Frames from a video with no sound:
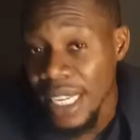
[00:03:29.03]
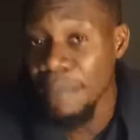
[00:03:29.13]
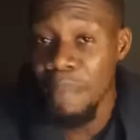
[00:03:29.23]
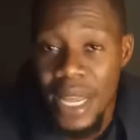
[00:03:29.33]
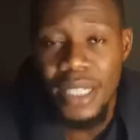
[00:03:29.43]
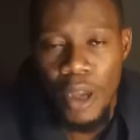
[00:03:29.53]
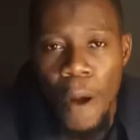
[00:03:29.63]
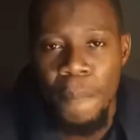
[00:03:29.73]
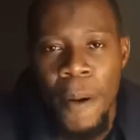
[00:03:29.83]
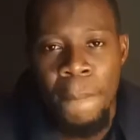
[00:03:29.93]
and makes
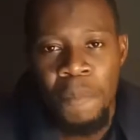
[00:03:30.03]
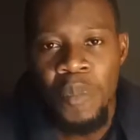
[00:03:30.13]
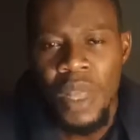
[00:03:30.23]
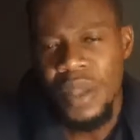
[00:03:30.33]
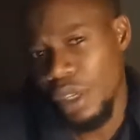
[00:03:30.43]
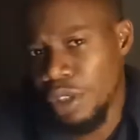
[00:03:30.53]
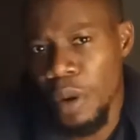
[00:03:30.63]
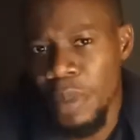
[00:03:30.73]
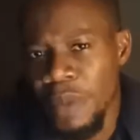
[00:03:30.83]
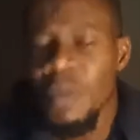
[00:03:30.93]
up this
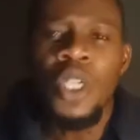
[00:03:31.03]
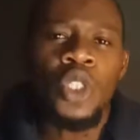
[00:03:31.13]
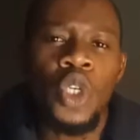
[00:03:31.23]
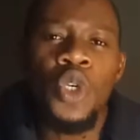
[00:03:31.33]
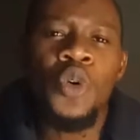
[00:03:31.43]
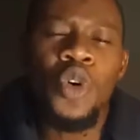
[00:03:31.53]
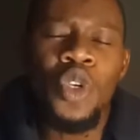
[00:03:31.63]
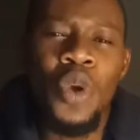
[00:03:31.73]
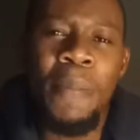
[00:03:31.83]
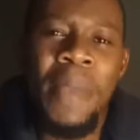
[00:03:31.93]
number. So
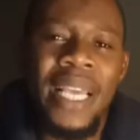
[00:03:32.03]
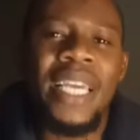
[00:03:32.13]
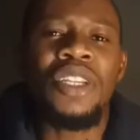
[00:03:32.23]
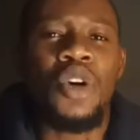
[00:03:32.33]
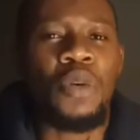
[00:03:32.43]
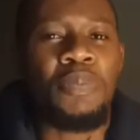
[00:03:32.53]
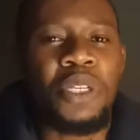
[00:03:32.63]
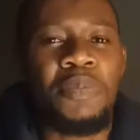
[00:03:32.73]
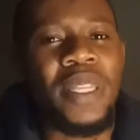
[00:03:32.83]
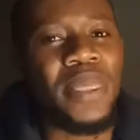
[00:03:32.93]
you're making your
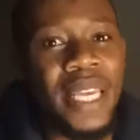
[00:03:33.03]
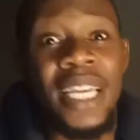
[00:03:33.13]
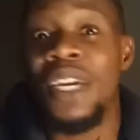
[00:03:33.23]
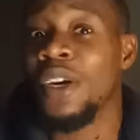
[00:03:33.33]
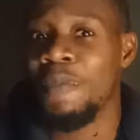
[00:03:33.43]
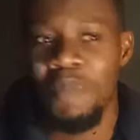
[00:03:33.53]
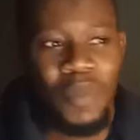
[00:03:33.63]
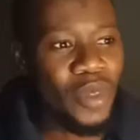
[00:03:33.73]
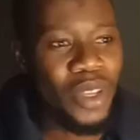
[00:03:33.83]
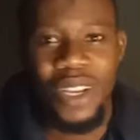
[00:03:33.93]
prospect think
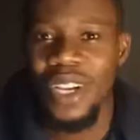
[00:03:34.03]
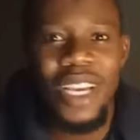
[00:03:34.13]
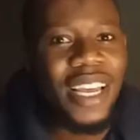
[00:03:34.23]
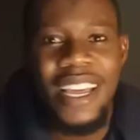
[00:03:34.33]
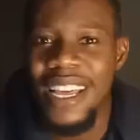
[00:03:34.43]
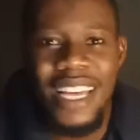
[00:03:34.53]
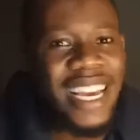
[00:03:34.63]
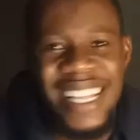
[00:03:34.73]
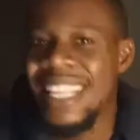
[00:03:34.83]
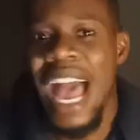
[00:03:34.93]

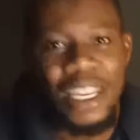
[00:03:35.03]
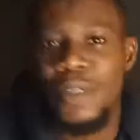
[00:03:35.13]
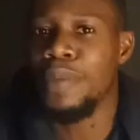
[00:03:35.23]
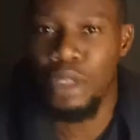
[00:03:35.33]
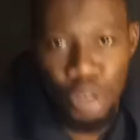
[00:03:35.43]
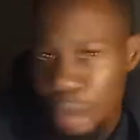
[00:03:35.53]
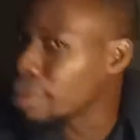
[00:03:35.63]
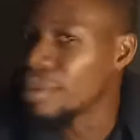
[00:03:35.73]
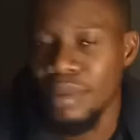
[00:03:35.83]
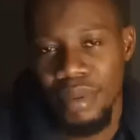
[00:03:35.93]
it has to be
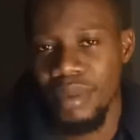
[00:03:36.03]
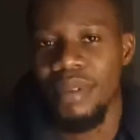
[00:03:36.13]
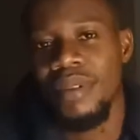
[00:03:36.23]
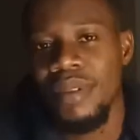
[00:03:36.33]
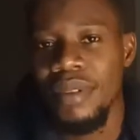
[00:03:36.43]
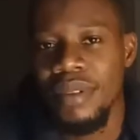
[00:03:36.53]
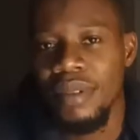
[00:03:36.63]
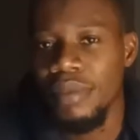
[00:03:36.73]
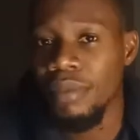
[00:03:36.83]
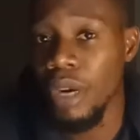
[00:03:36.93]
true.
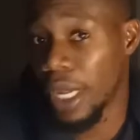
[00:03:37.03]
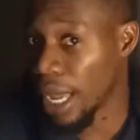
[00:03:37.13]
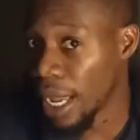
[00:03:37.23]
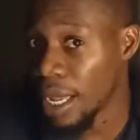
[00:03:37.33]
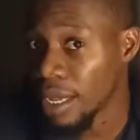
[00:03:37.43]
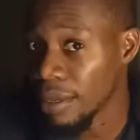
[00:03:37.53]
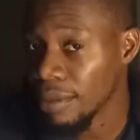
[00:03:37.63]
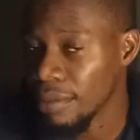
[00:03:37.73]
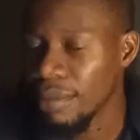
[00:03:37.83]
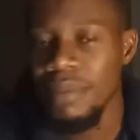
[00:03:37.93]
Okay?
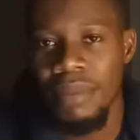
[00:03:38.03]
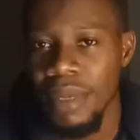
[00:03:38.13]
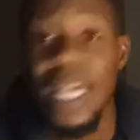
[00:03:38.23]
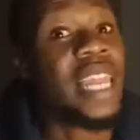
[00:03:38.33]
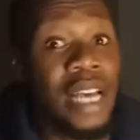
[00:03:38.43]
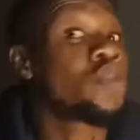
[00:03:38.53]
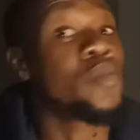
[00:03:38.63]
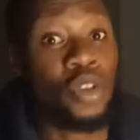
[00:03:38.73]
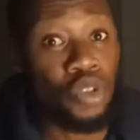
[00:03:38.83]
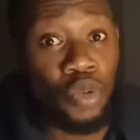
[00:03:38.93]
It has
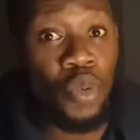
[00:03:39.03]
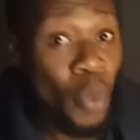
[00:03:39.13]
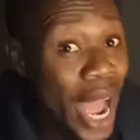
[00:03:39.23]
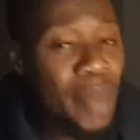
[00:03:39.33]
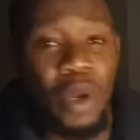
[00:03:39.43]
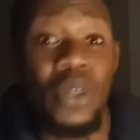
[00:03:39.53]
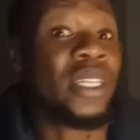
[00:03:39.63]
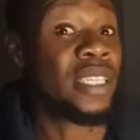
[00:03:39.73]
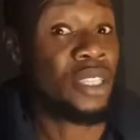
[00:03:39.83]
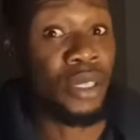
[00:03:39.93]
to be true. Why?
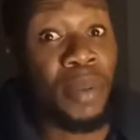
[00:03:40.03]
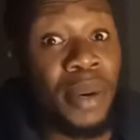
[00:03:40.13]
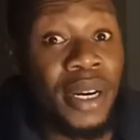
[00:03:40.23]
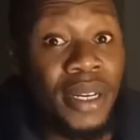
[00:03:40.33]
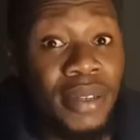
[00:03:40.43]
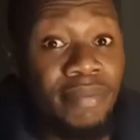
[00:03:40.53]
Because it is a number.